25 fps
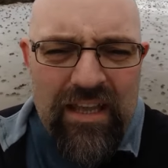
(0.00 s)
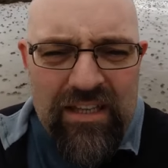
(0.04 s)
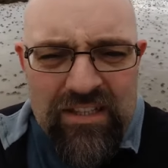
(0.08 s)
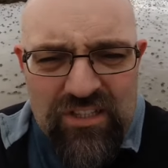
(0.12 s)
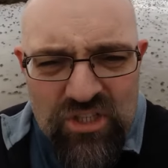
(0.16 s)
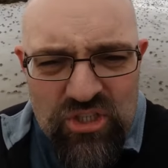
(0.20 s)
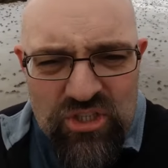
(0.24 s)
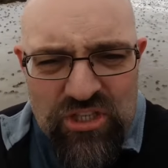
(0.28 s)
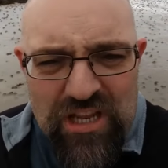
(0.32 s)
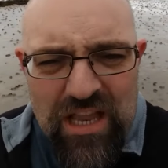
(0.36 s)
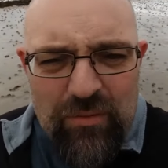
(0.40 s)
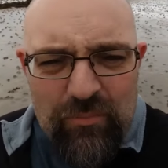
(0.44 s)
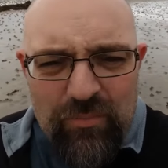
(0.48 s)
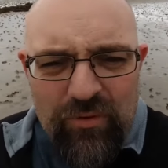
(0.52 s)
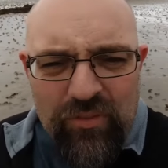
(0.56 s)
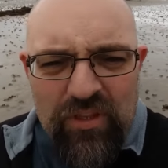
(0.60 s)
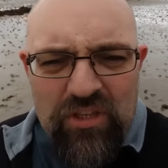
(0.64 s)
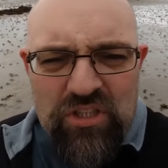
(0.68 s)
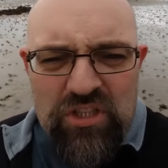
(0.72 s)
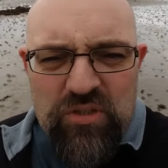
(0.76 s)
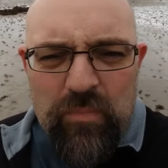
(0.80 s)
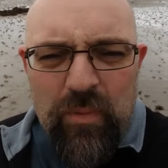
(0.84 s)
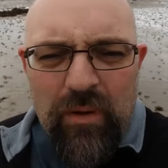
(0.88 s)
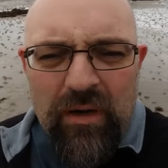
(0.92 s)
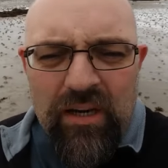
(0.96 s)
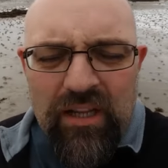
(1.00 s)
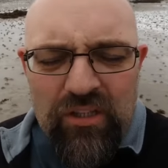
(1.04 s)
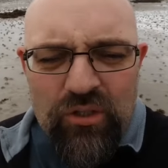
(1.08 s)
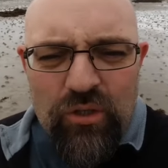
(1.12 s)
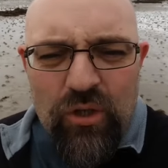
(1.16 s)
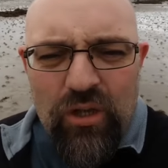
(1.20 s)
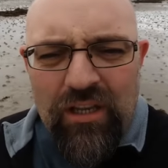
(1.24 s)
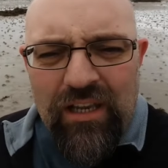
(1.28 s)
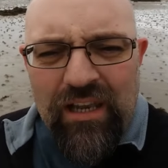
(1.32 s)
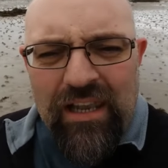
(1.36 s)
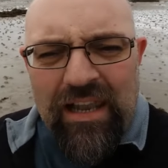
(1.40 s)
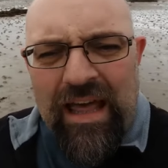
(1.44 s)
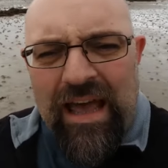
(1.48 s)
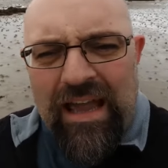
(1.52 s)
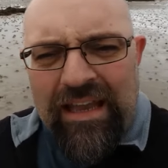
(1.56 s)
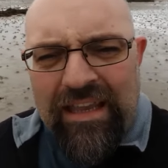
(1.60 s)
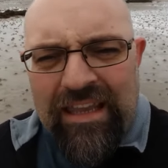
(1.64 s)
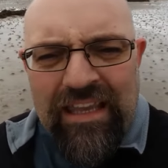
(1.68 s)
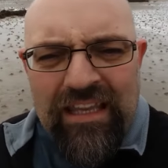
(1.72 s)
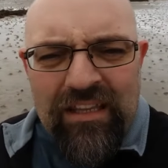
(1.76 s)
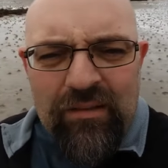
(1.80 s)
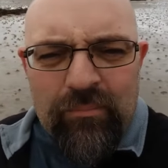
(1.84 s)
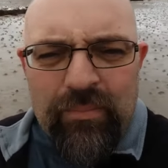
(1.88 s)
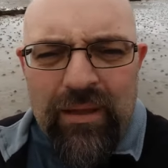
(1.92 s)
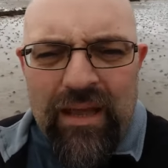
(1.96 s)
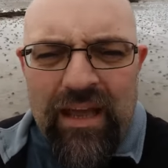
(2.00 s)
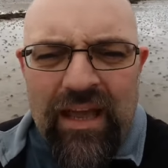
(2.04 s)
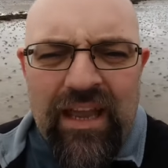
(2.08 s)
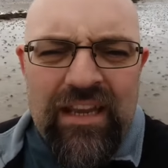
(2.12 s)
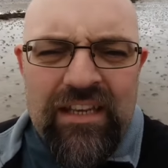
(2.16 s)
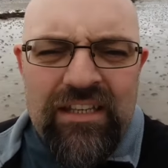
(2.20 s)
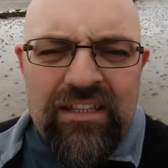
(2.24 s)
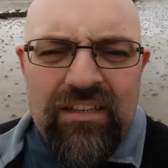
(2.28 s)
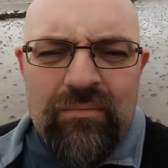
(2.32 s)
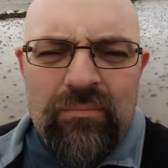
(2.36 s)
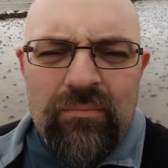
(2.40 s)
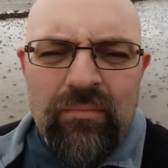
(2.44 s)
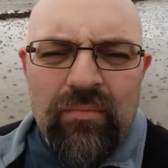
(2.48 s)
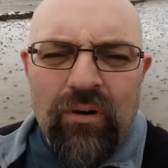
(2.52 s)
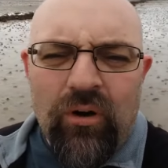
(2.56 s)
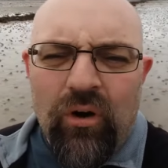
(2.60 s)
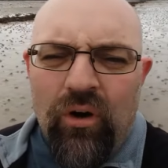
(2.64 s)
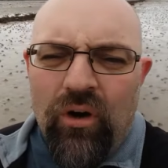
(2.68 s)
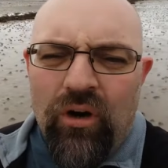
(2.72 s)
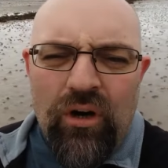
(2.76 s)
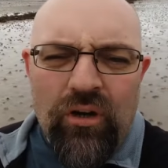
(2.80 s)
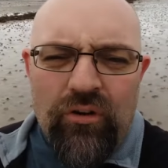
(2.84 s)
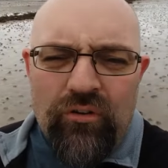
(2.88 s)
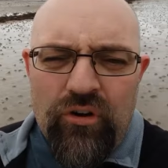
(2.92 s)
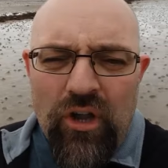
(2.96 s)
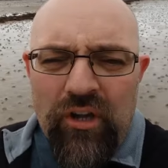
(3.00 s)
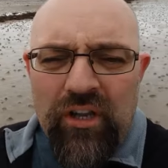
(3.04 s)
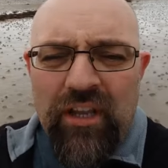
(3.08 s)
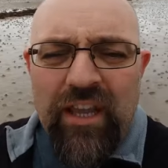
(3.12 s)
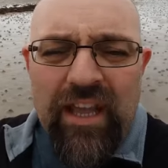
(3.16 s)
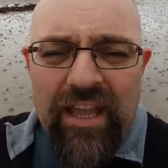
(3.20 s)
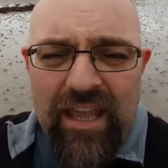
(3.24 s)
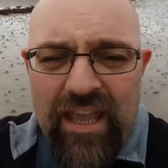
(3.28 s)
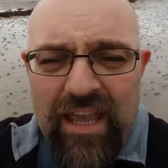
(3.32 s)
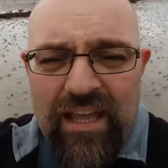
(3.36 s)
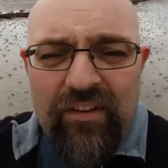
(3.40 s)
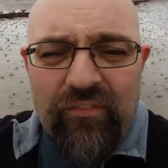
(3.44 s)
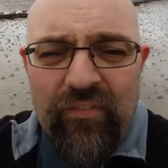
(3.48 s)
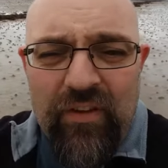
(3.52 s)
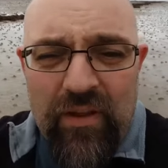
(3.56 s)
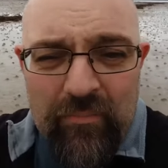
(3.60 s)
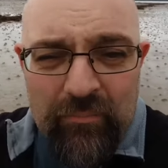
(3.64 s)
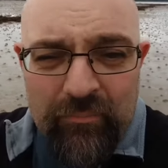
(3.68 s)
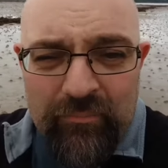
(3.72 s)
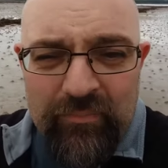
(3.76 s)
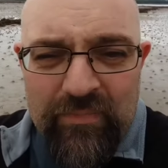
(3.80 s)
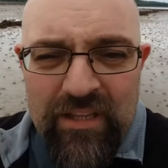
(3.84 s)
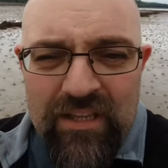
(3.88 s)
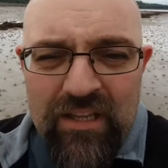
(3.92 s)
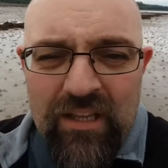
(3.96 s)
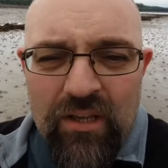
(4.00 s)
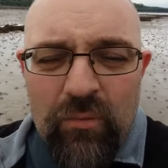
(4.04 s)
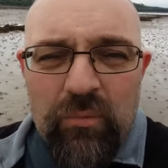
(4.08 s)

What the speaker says: In step with the Spirit, not lagging behind Him or running ahead of Him.